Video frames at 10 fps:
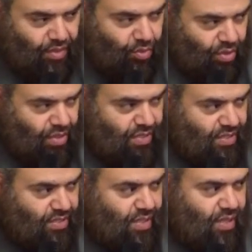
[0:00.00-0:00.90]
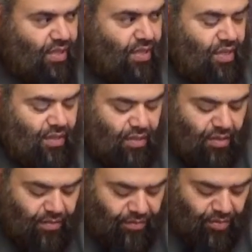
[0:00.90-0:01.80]
the goodness,
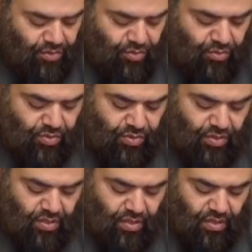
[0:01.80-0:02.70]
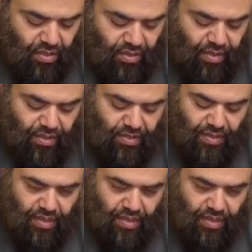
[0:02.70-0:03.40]
the virtues, right?